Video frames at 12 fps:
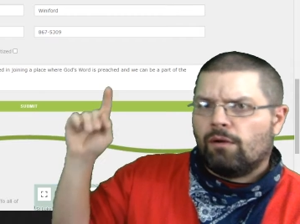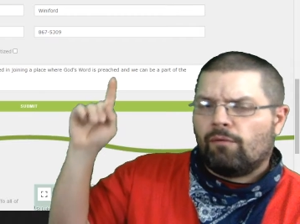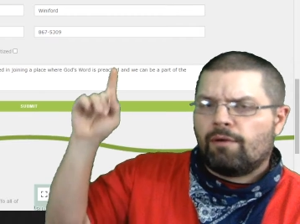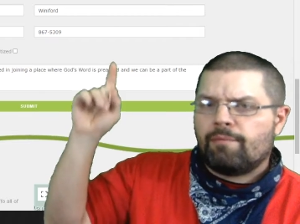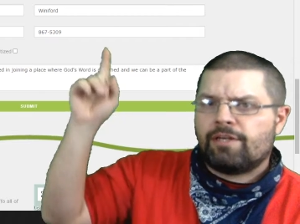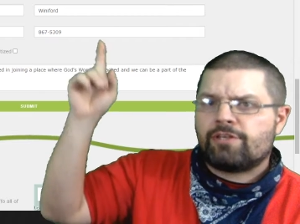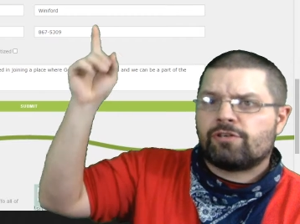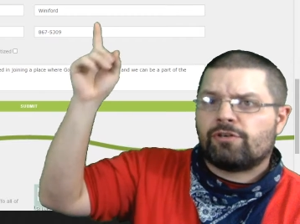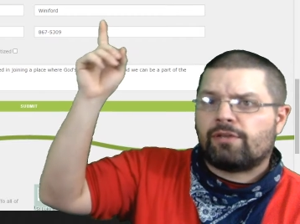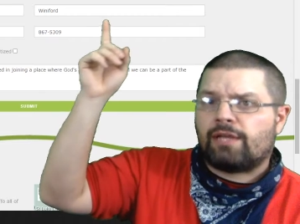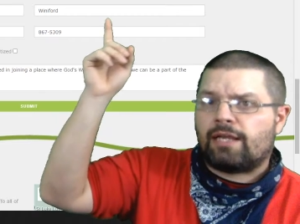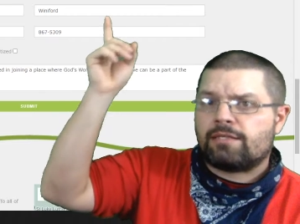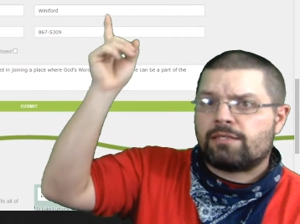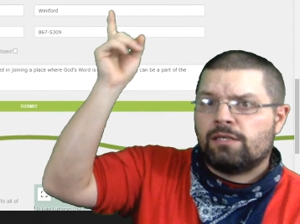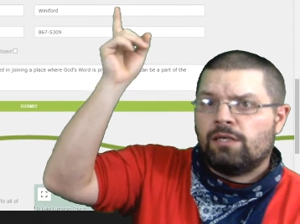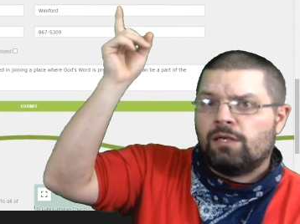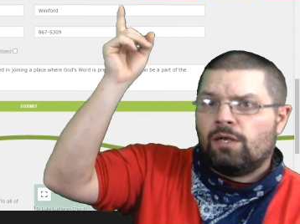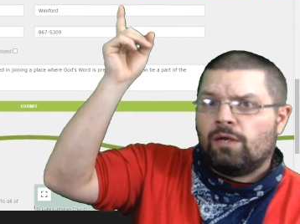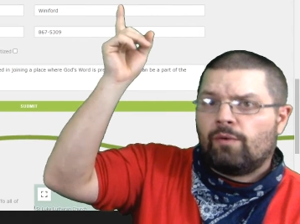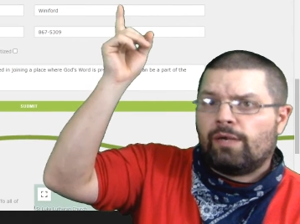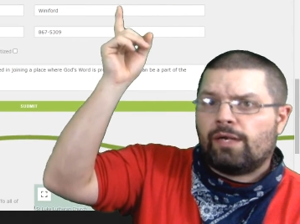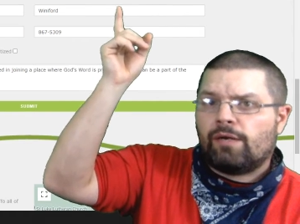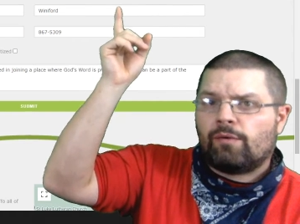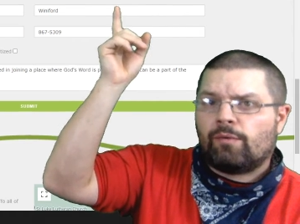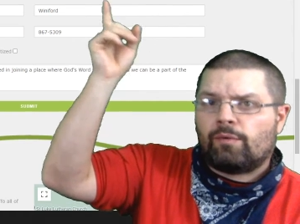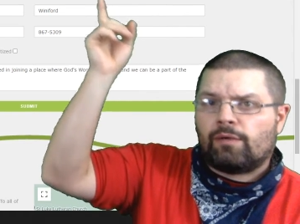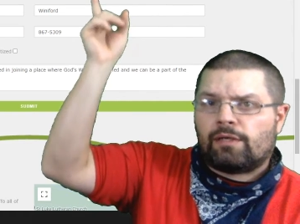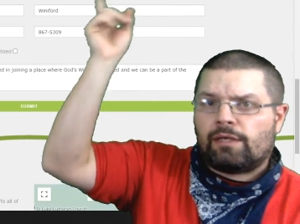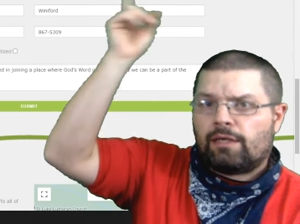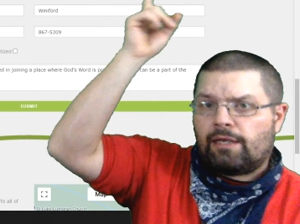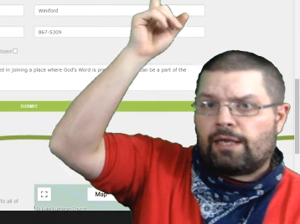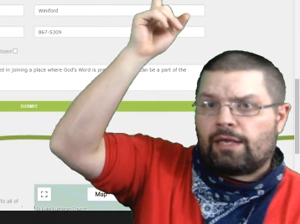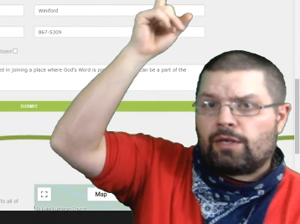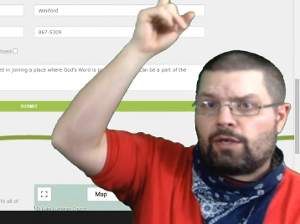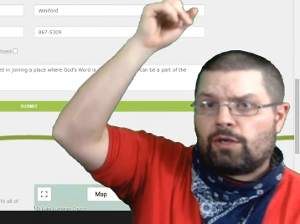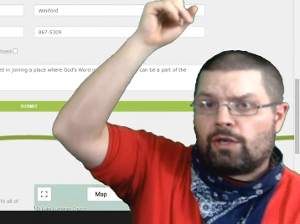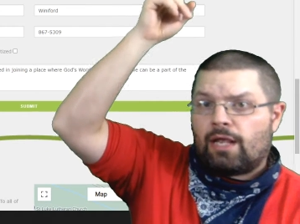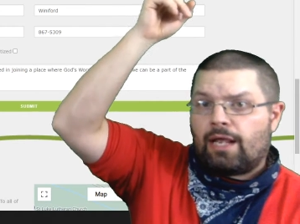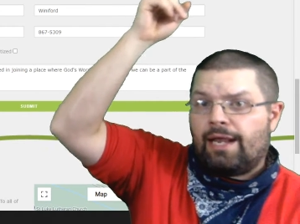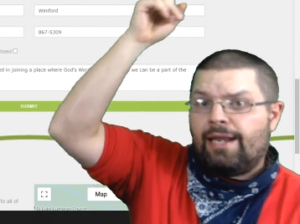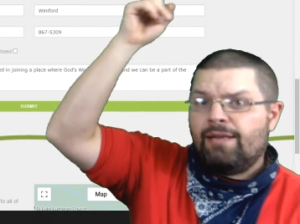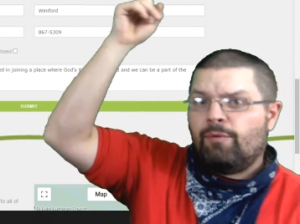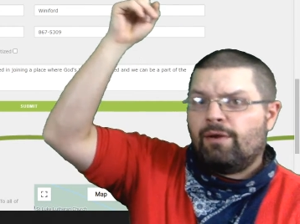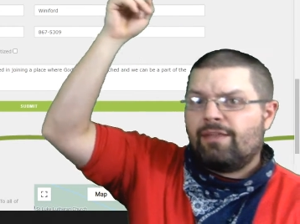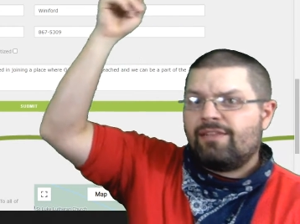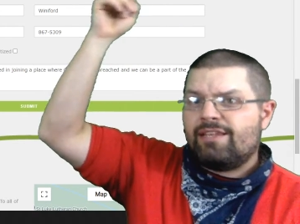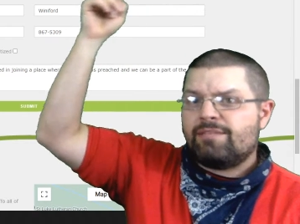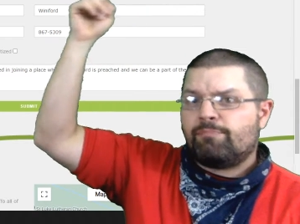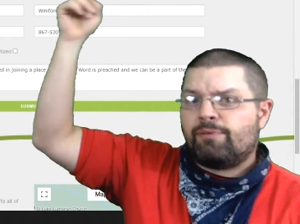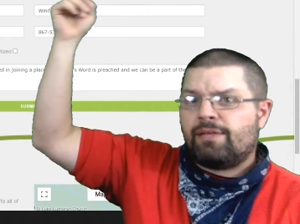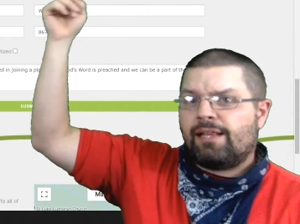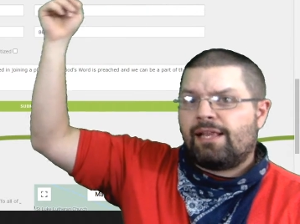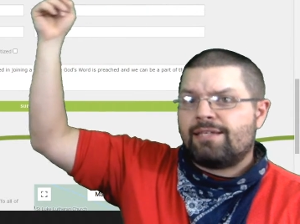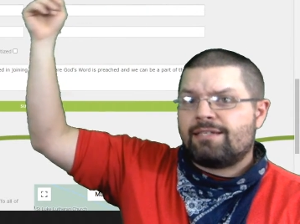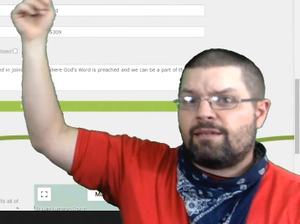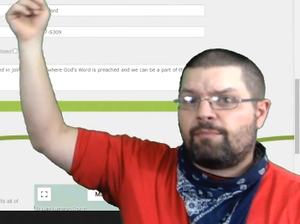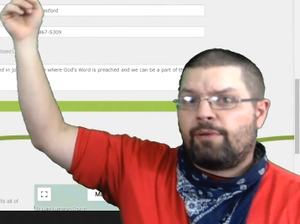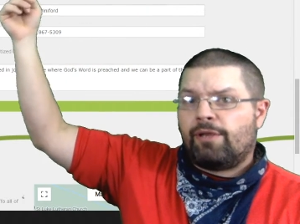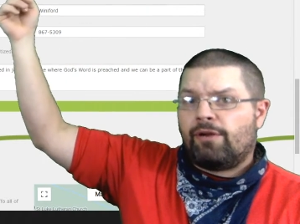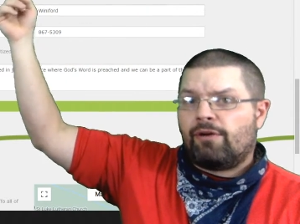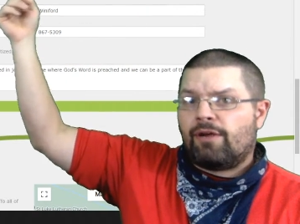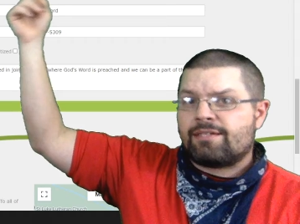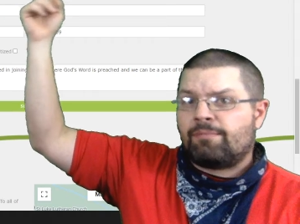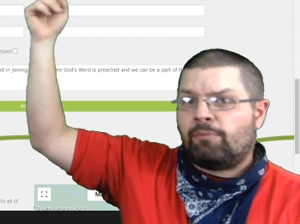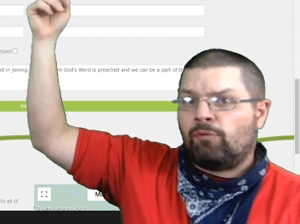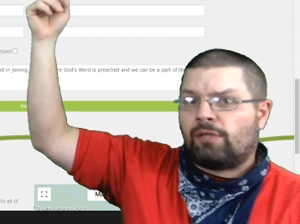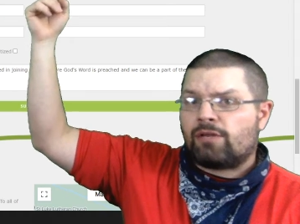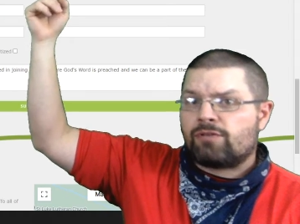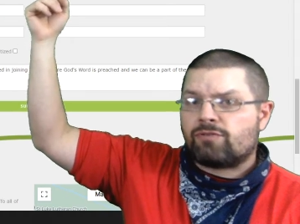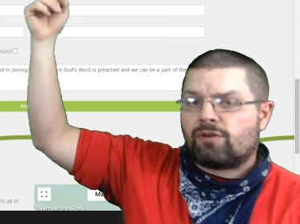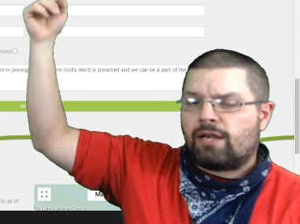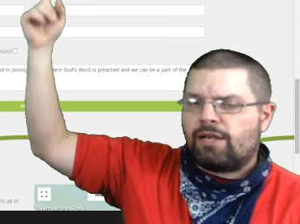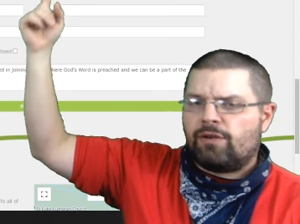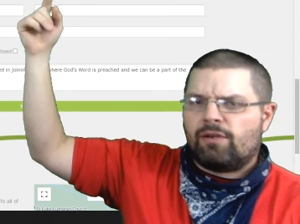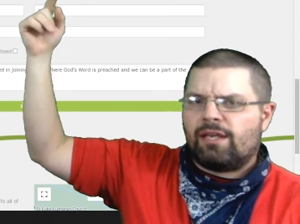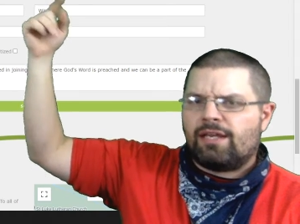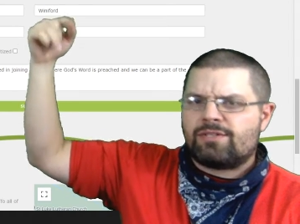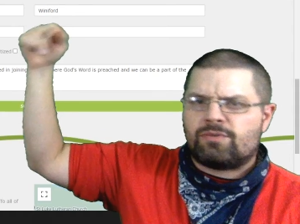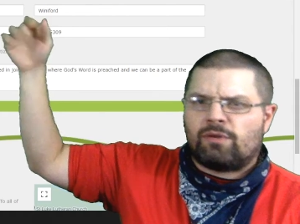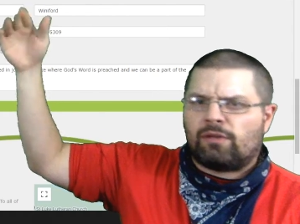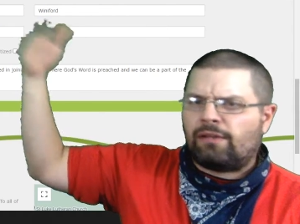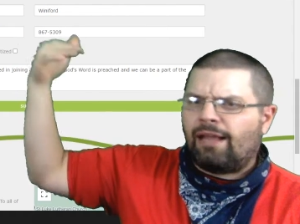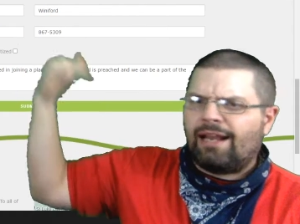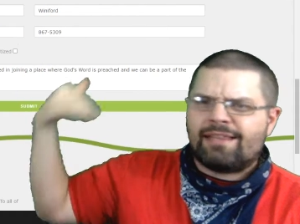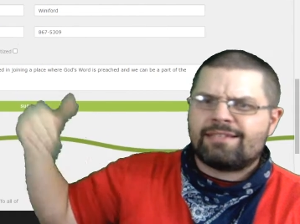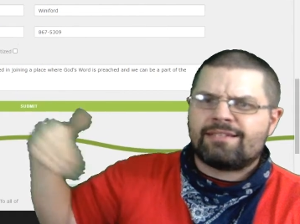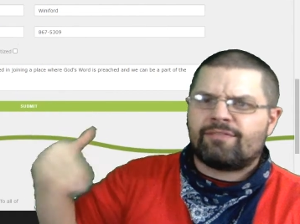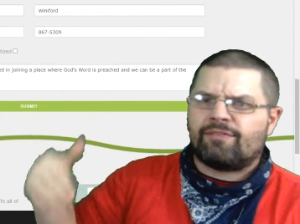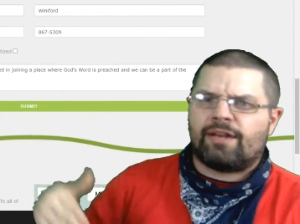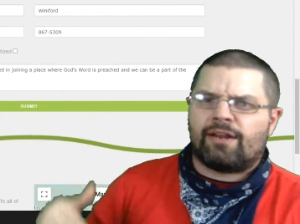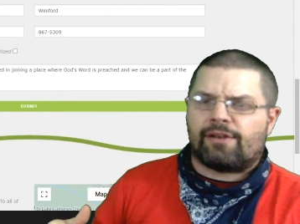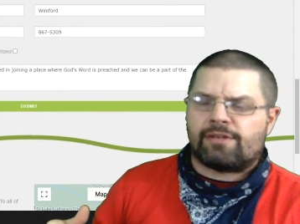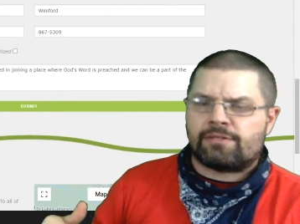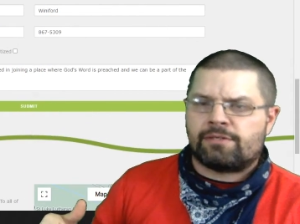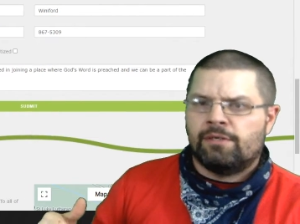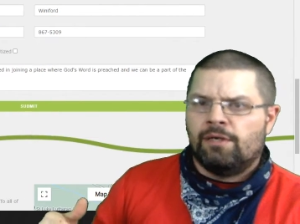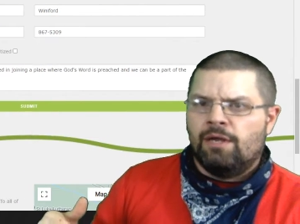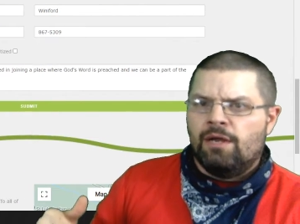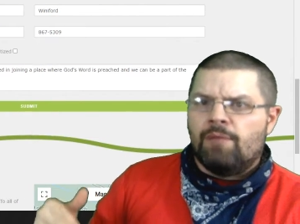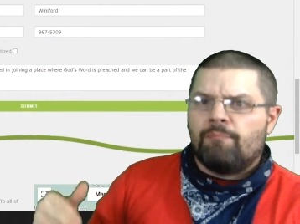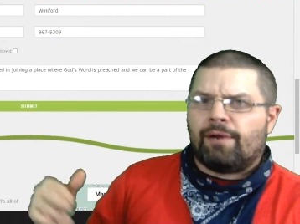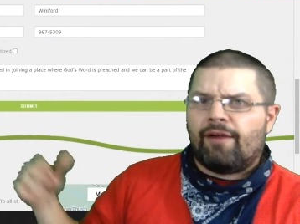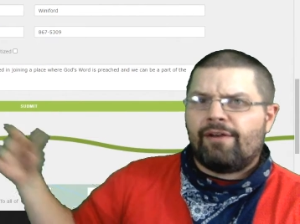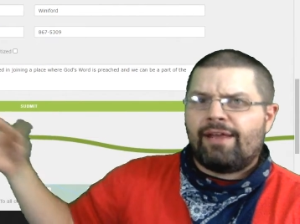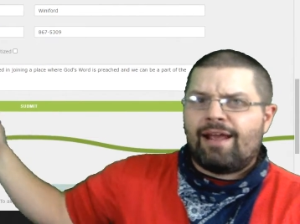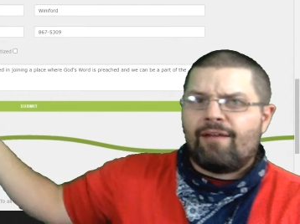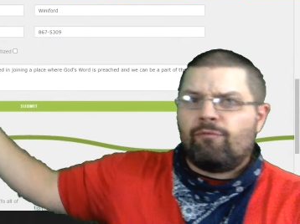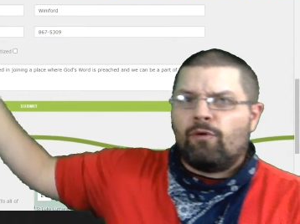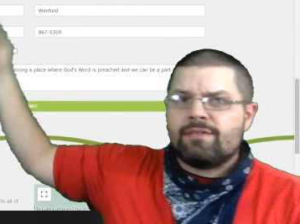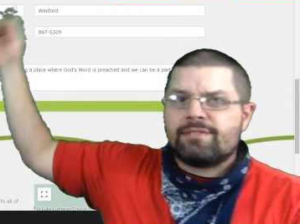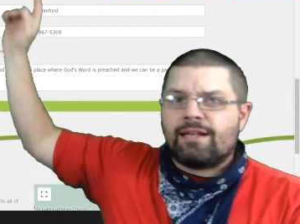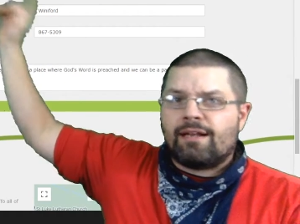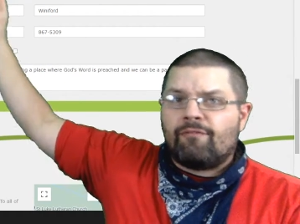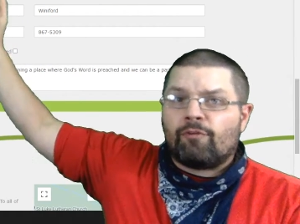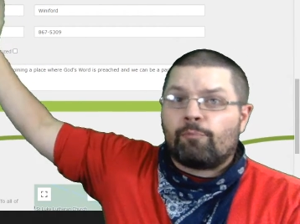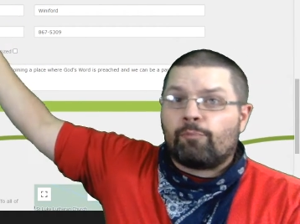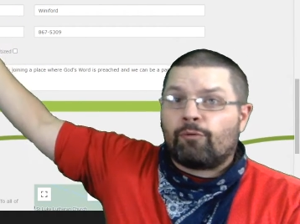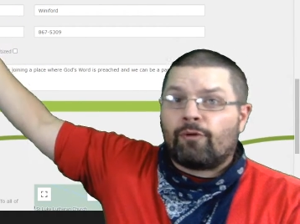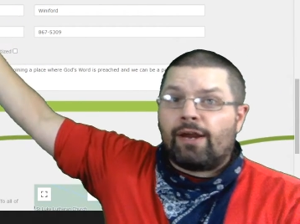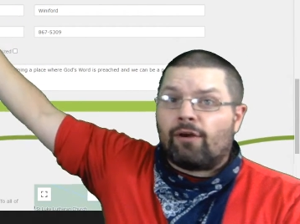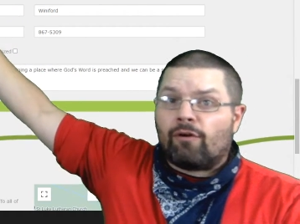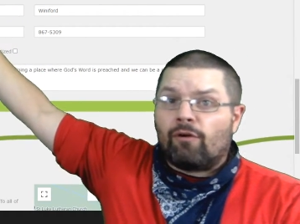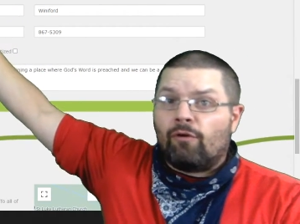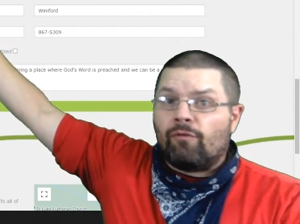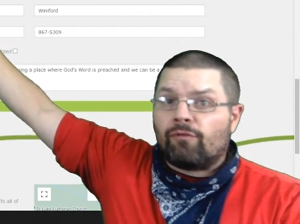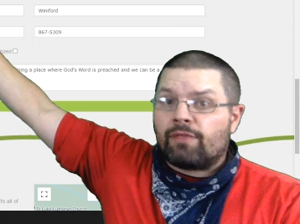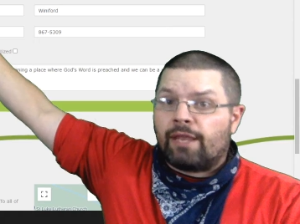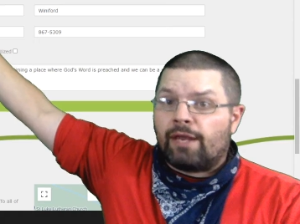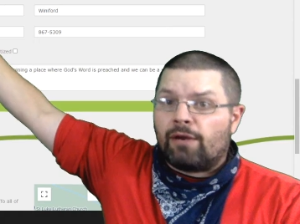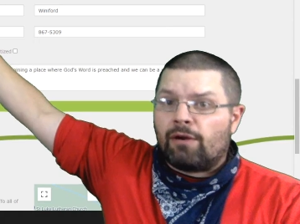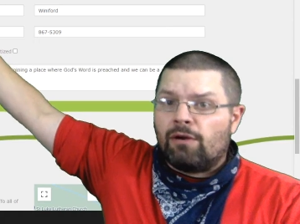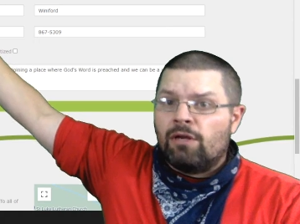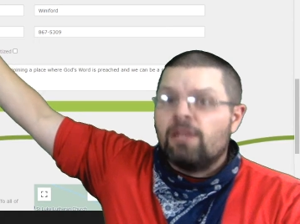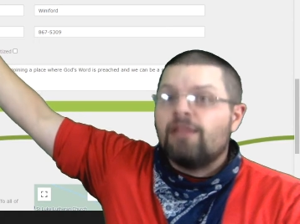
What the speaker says: want to make sure that again, any one of these places up here has a pull-down screen, and you can get to a lot of these different areas. But I already have one set up for prayer over there.